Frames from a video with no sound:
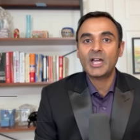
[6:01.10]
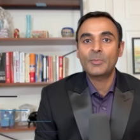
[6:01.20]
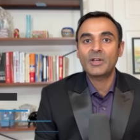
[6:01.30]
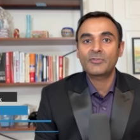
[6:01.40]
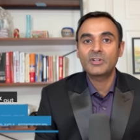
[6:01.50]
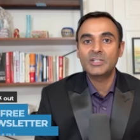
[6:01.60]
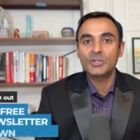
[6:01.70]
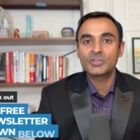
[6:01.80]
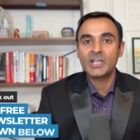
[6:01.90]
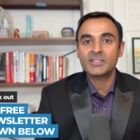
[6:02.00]
out my free
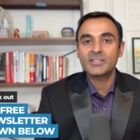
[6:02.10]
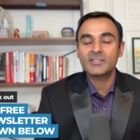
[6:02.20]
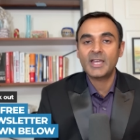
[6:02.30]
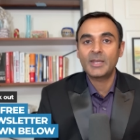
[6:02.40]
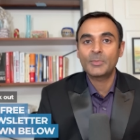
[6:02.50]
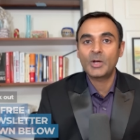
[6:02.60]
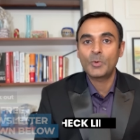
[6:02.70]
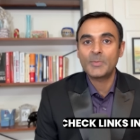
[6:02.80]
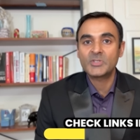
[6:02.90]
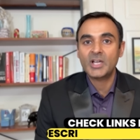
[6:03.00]
newsletters and my
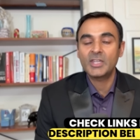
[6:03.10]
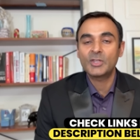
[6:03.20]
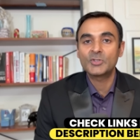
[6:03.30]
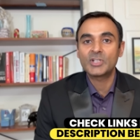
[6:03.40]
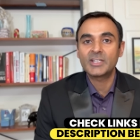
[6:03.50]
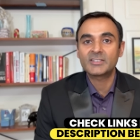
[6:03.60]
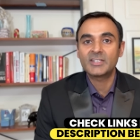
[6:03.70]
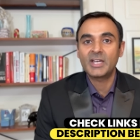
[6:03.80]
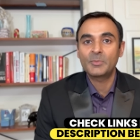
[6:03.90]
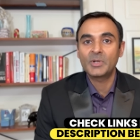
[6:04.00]
website. Those links are
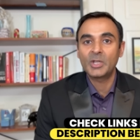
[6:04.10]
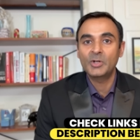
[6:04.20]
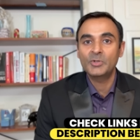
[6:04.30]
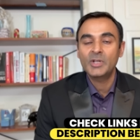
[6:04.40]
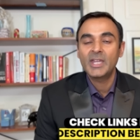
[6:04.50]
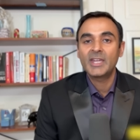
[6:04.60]
down below.